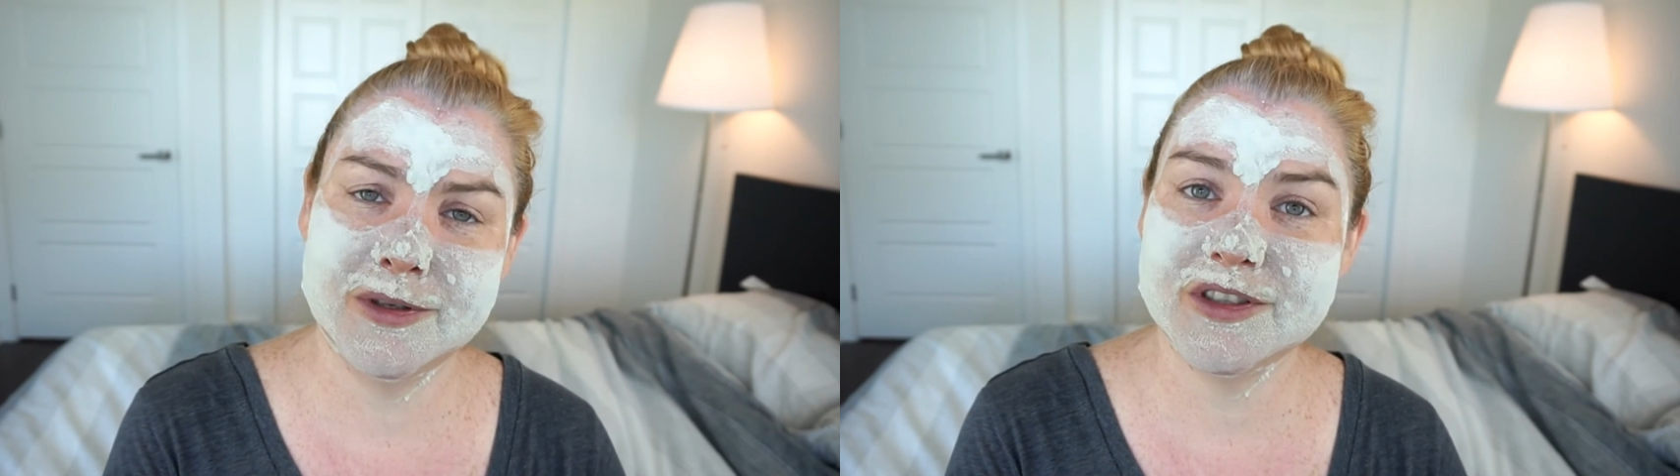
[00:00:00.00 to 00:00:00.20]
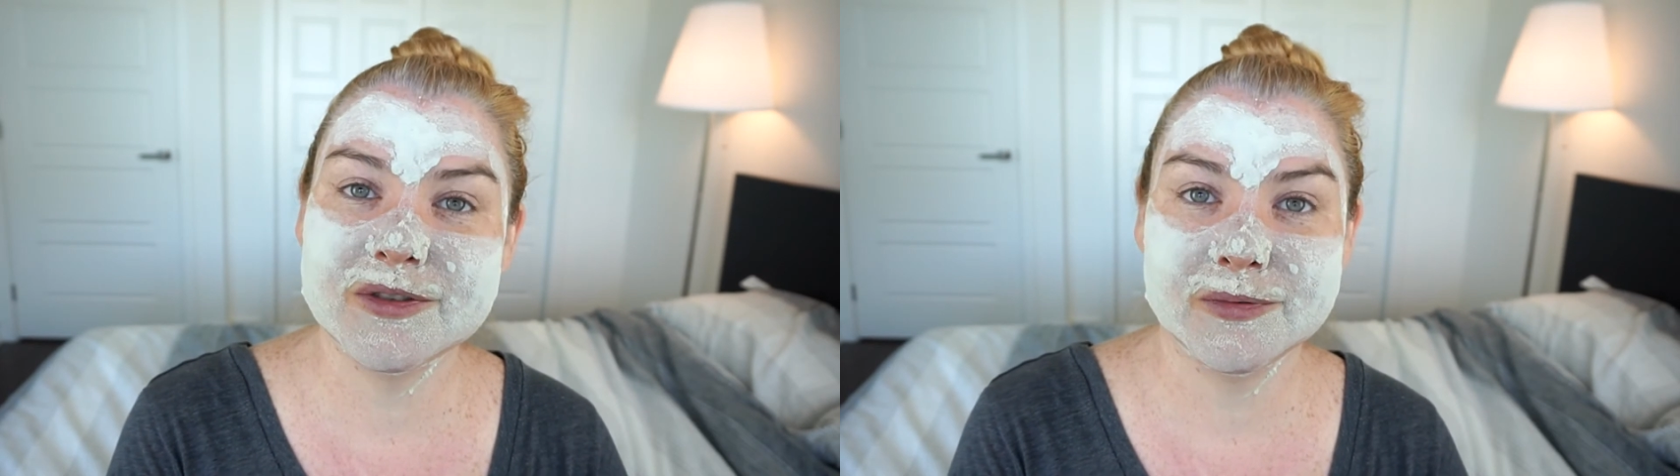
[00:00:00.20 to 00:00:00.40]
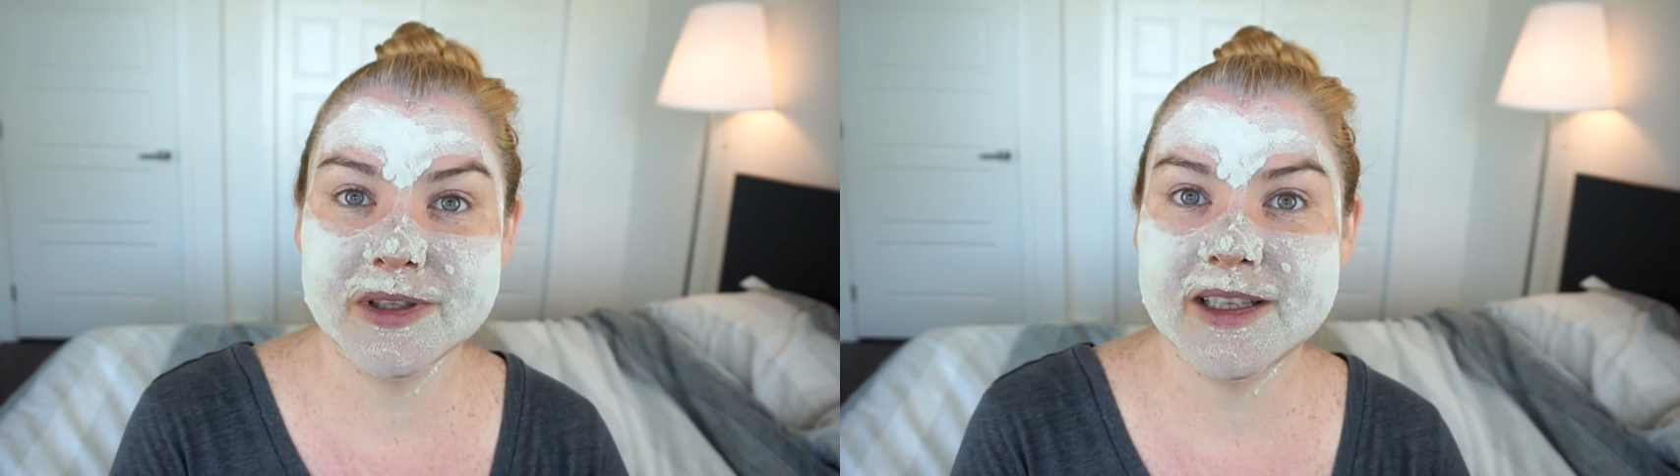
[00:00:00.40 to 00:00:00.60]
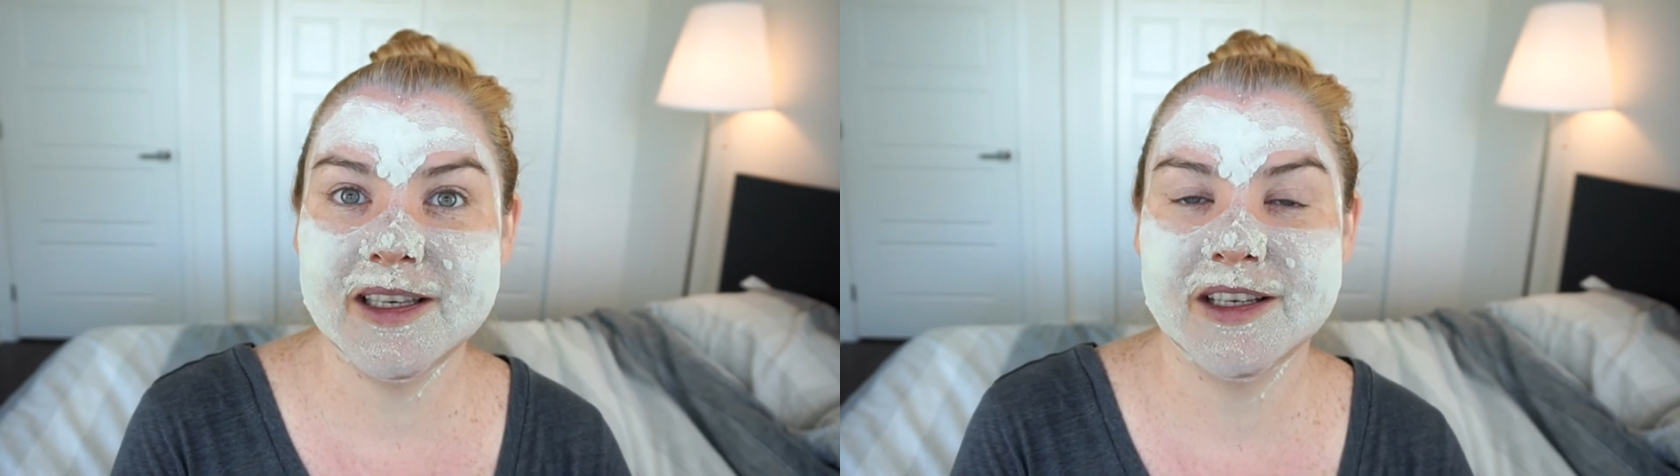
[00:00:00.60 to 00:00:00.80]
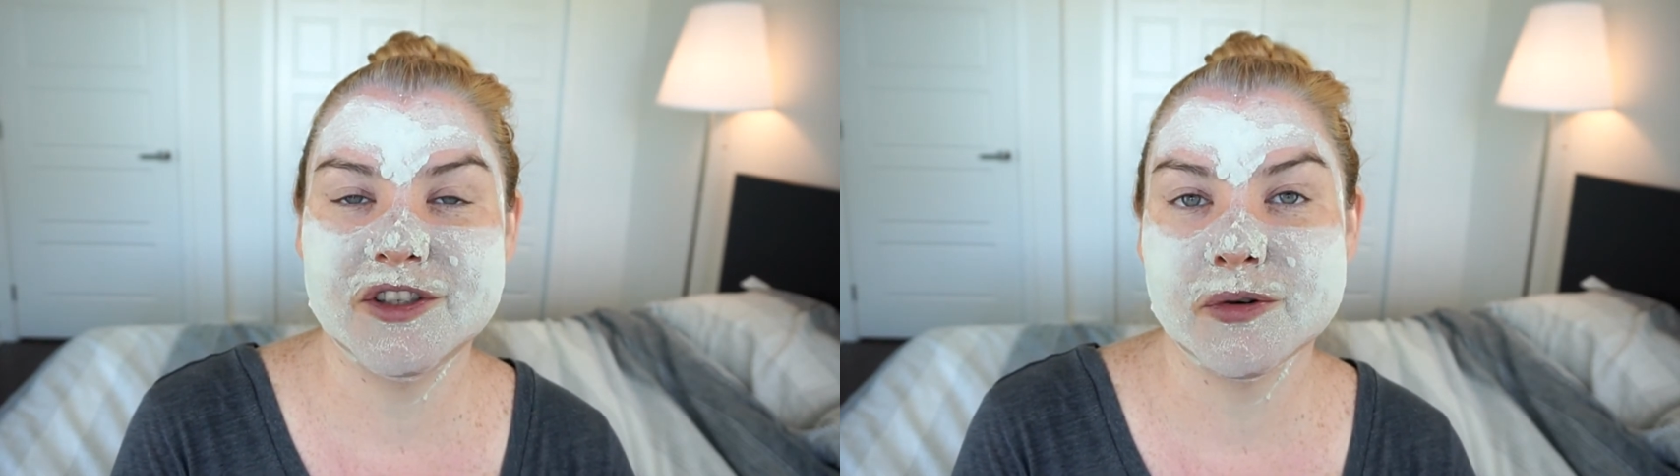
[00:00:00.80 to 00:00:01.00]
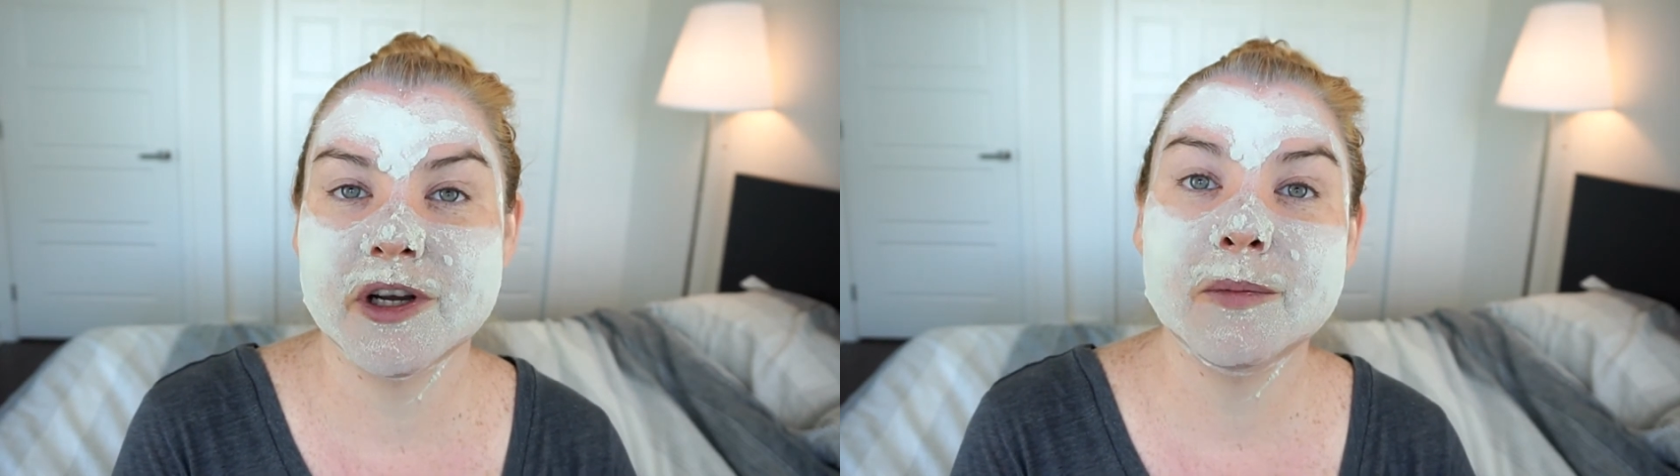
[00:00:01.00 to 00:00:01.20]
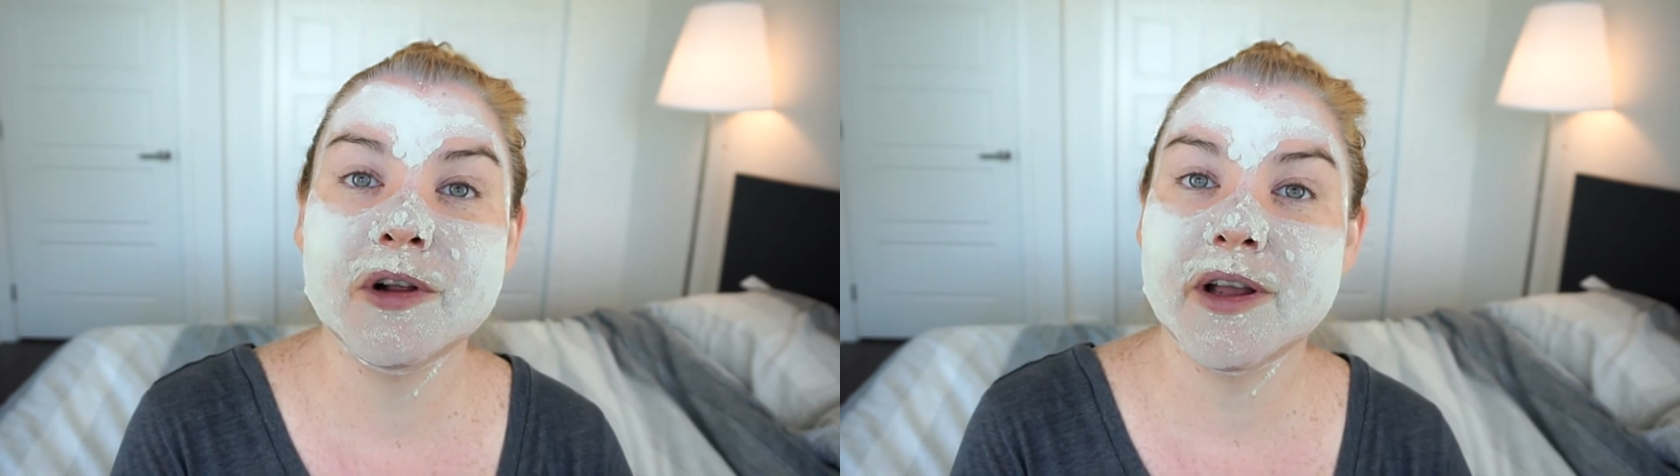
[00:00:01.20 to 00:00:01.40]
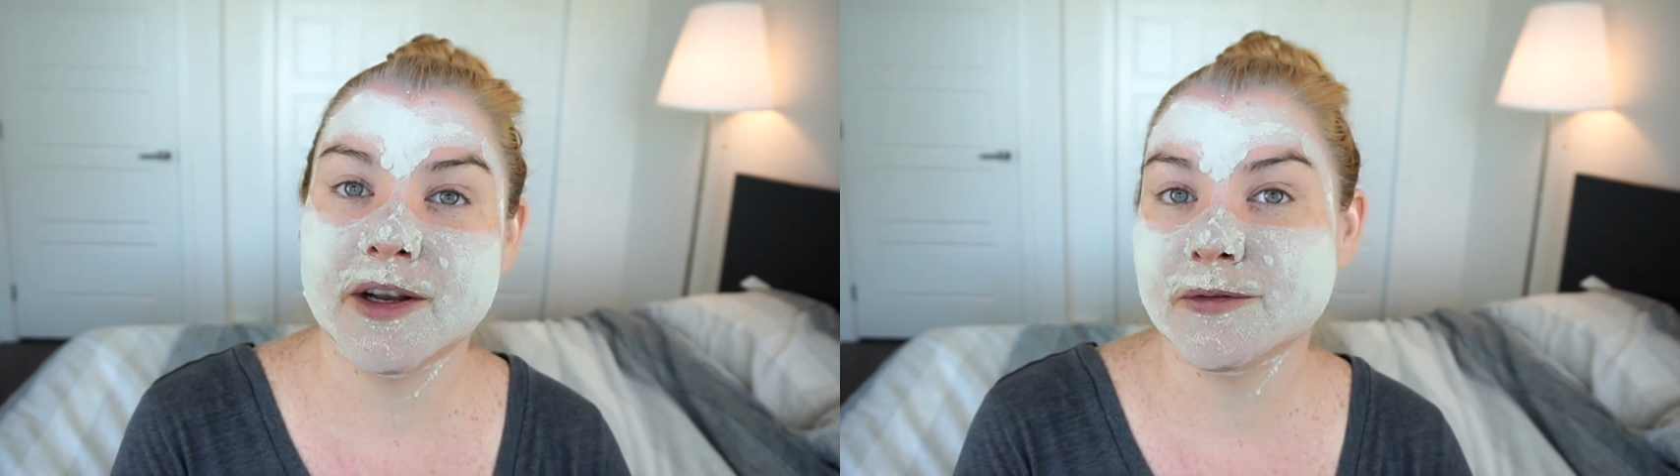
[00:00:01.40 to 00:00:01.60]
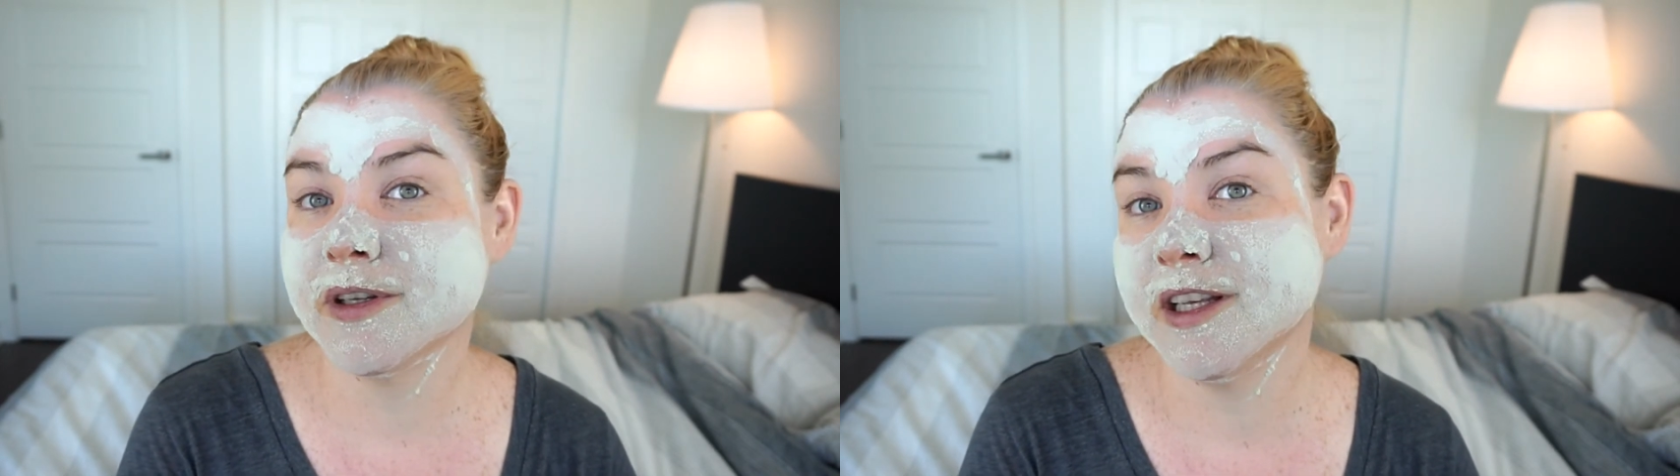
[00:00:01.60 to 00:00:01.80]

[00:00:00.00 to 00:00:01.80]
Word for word: was just really enjoyable and